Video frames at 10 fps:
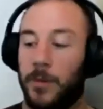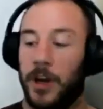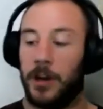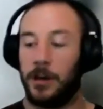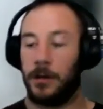
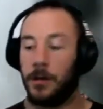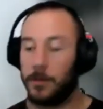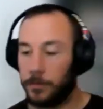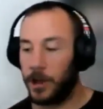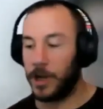man. And
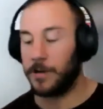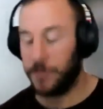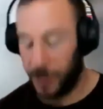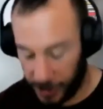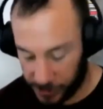like, I
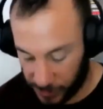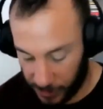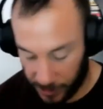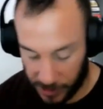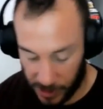think that's
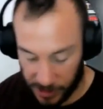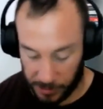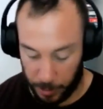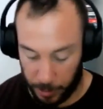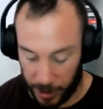is a
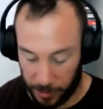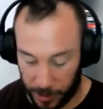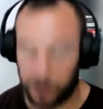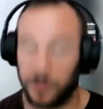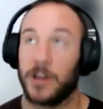big
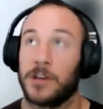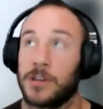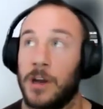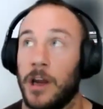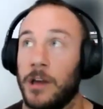thing, is
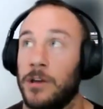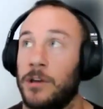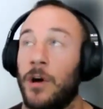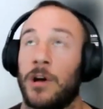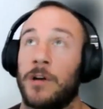like, you're
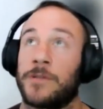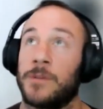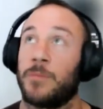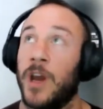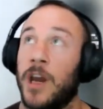not often
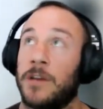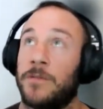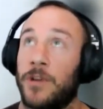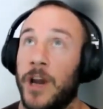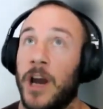paying
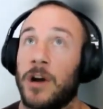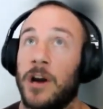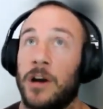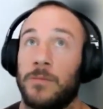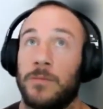for an
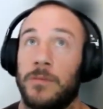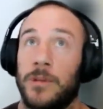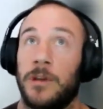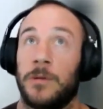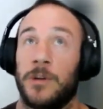outcome.
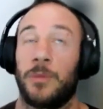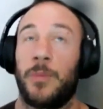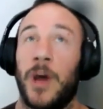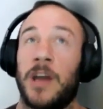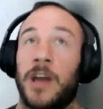You're
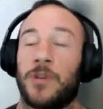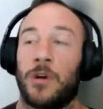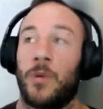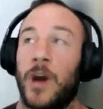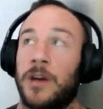paying for a
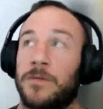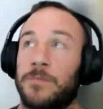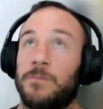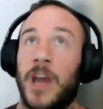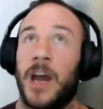way of
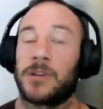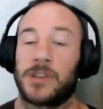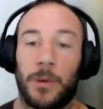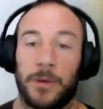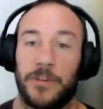how
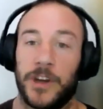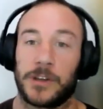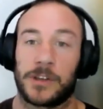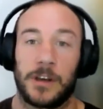someone thinks.